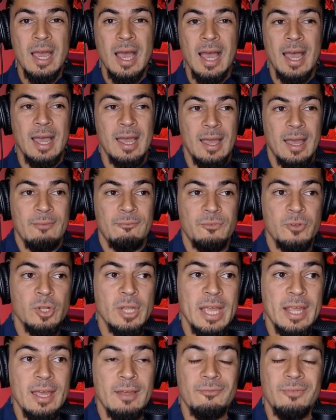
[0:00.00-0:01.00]
I feel
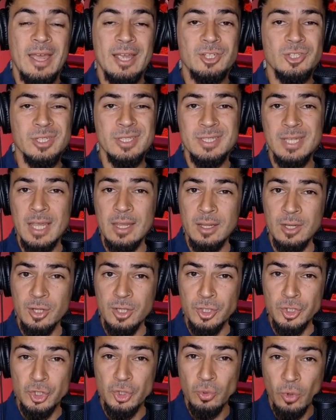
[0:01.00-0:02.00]
like I've actually taken
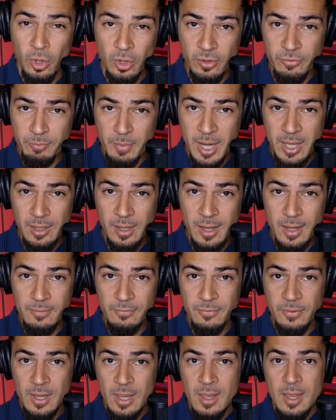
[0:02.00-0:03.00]
control of my
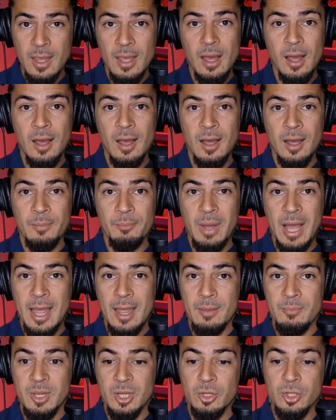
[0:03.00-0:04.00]
life.
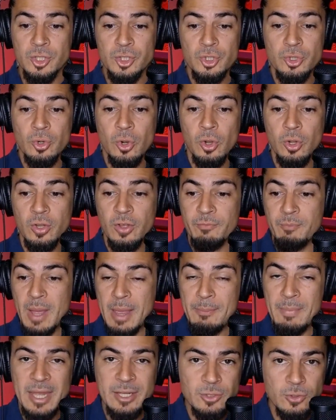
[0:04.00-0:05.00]
I'm in control of
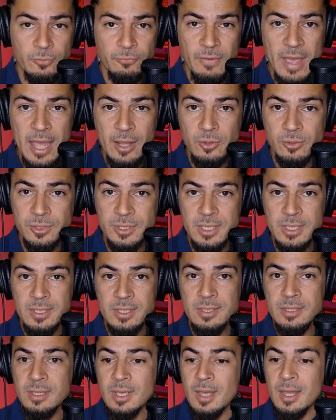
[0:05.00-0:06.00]
my mental
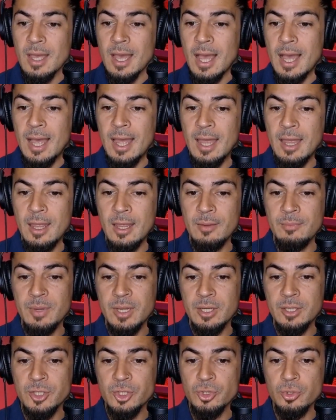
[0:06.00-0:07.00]
faculties. I'm
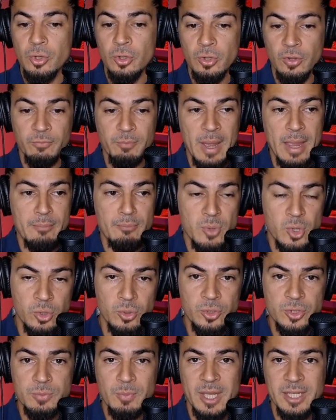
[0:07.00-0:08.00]
in control of my
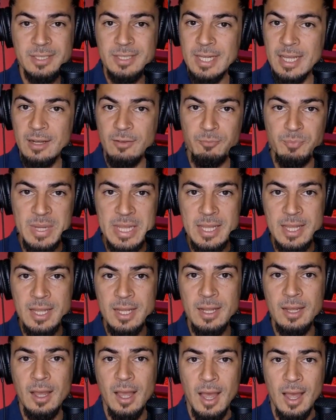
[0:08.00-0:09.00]
moods, my state of
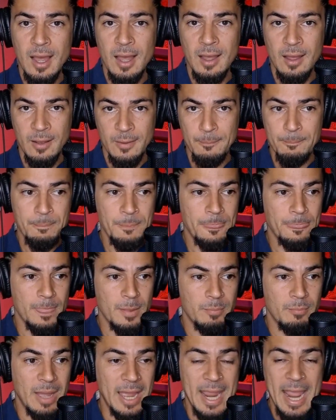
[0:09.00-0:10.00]
being,
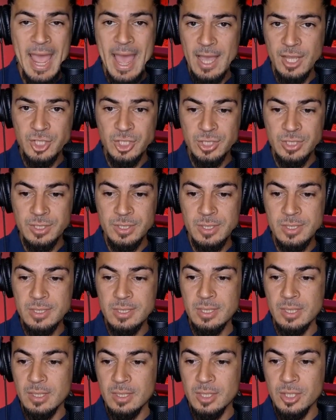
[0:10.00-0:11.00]
my actions.